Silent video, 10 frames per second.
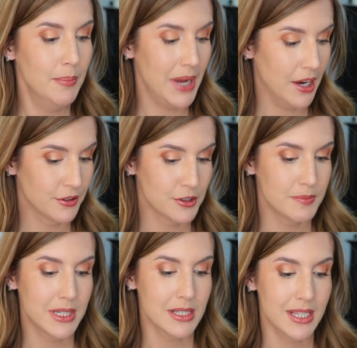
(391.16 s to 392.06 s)
powders
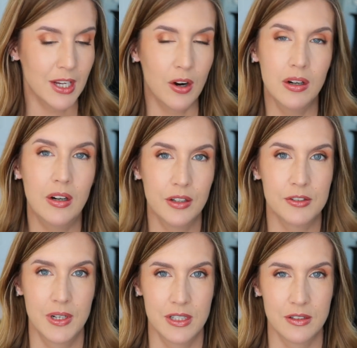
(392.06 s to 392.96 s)
because they are all
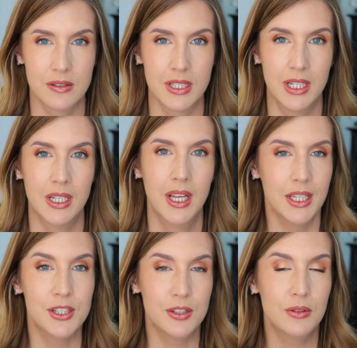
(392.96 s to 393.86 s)
translucent.
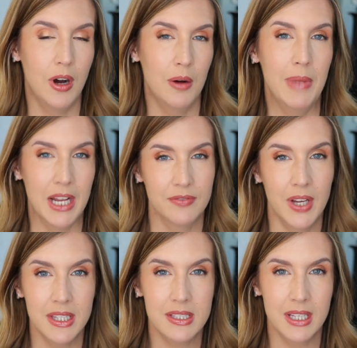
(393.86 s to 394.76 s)
They do all
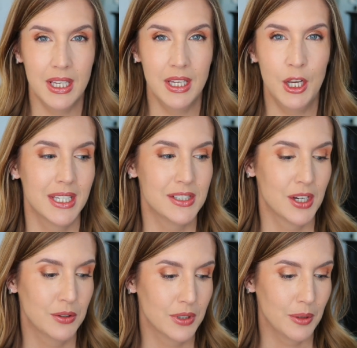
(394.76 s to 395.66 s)
mattify the skin. They
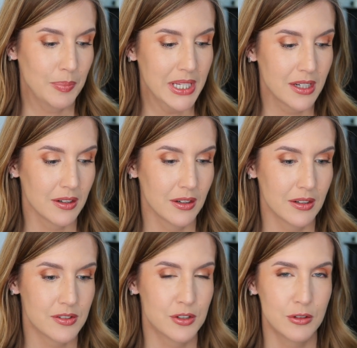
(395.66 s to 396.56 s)
don't
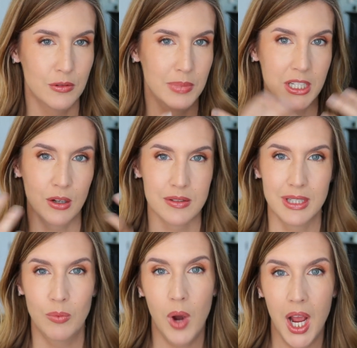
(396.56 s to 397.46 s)
appear to be
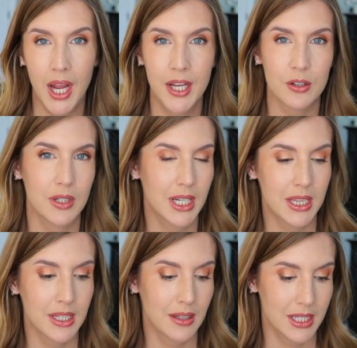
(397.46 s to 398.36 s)
ghostly white or
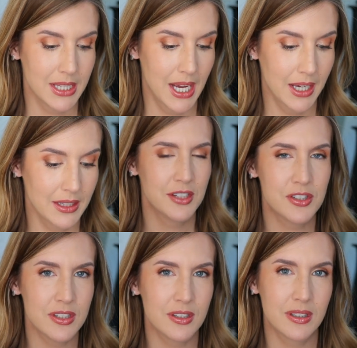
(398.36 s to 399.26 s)
anything like that. They
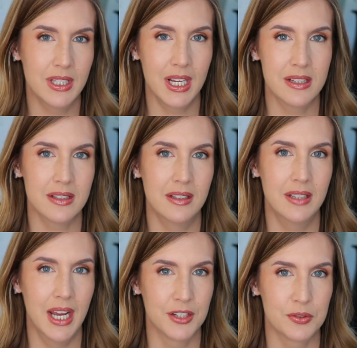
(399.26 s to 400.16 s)
just look nice and
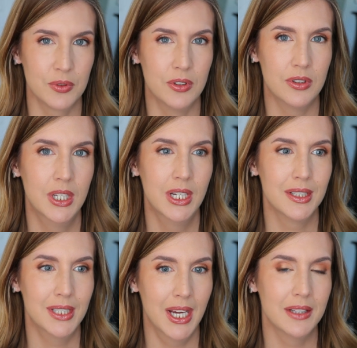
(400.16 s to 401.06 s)
natural,
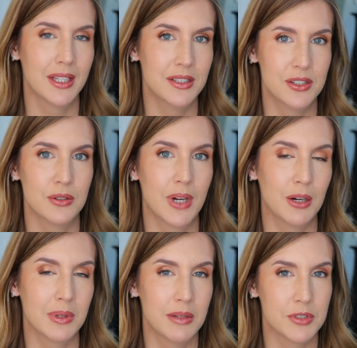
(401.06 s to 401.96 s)
yet they do
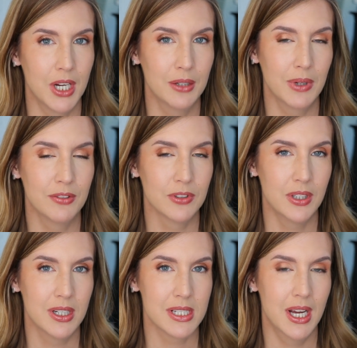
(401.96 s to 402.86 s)
help keep shine away for a
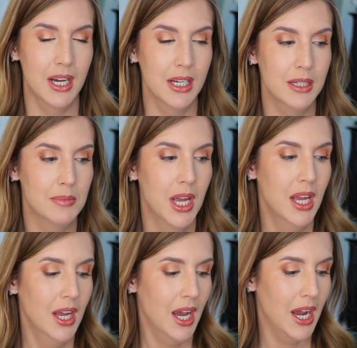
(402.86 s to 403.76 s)
long time.
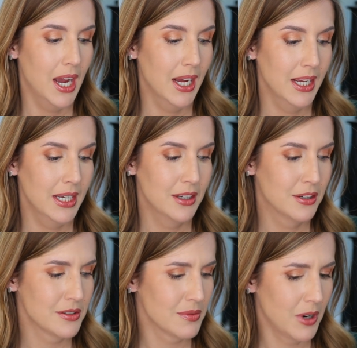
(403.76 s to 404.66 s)
I
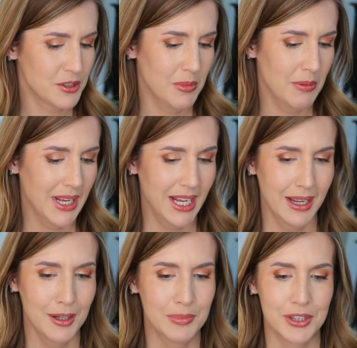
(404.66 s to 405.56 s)
could swatch them on my
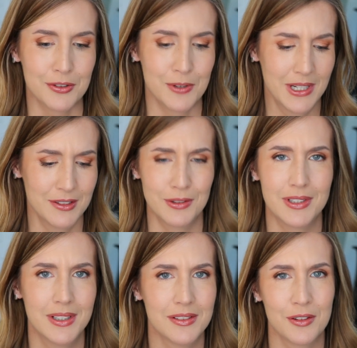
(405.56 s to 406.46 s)
hand, but they're
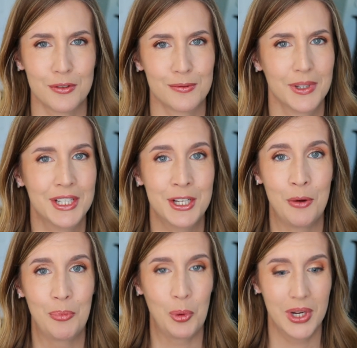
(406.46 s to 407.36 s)
translucent, so there's really
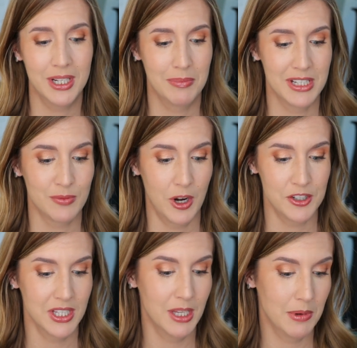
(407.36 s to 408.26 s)
no point in me
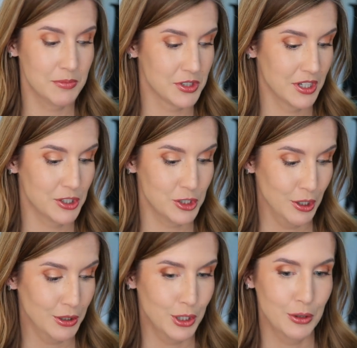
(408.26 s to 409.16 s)
swatching them. I'm just gonna
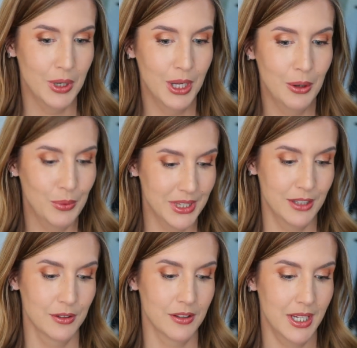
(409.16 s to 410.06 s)
show you what
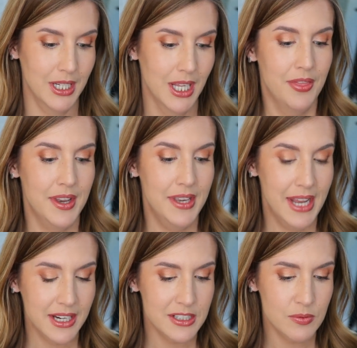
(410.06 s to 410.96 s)
they look like. The
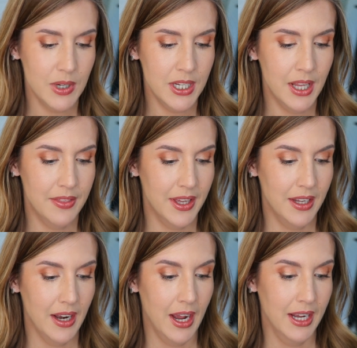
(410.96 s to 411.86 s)
next one
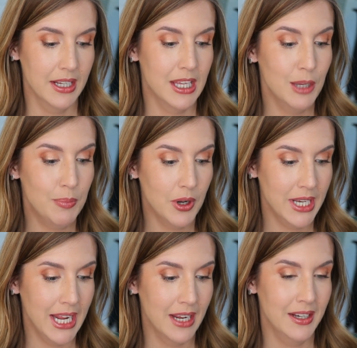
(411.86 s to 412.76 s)
that I keep on
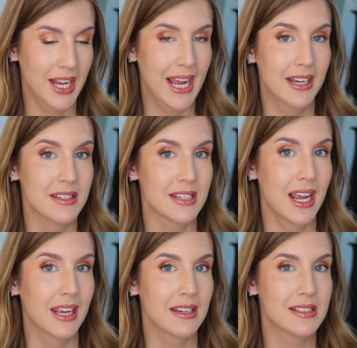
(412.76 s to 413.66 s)
hand as
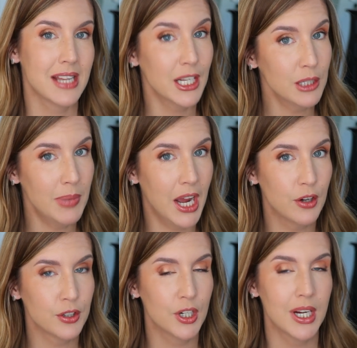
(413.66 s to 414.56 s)
a setting
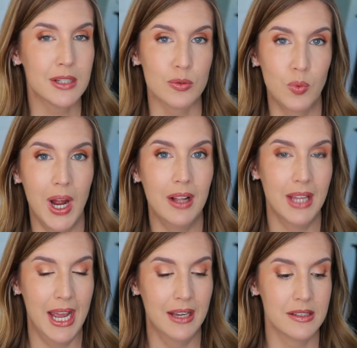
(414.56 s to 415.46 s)
powder as well
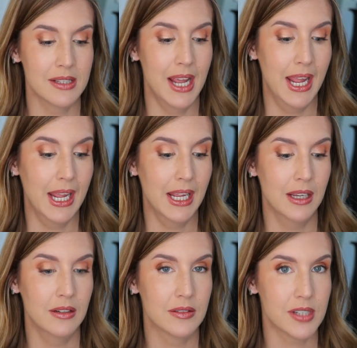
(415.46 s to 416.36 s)
as
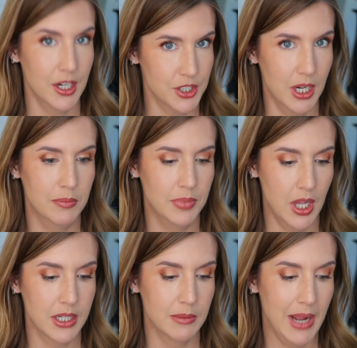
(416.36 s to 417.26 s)
a touch-up
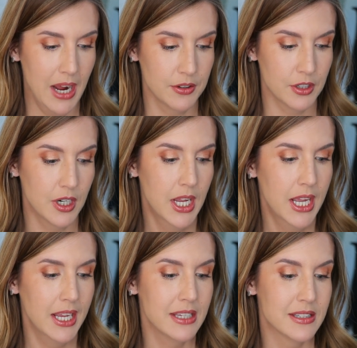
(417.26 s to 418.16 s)
blotting powder
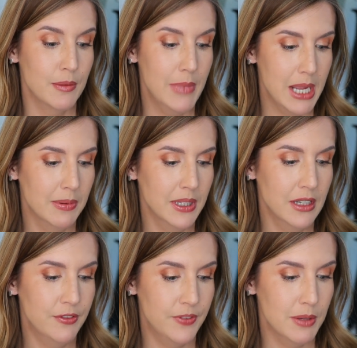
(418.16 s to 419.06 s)
is the
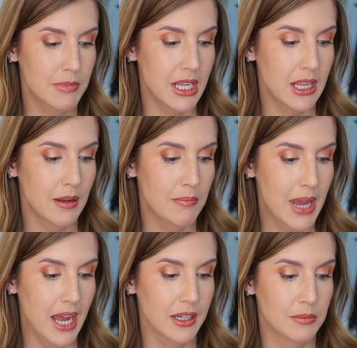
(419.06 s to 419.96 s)
Maybelline Fit Me
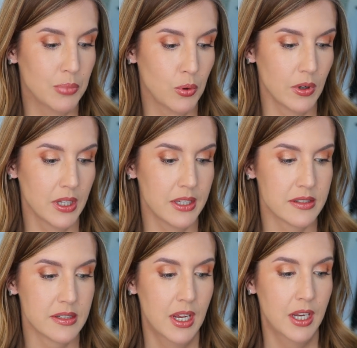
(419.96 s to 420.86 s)
Matte and
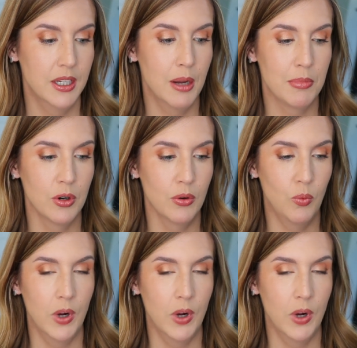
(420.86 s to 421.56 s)
Poreless number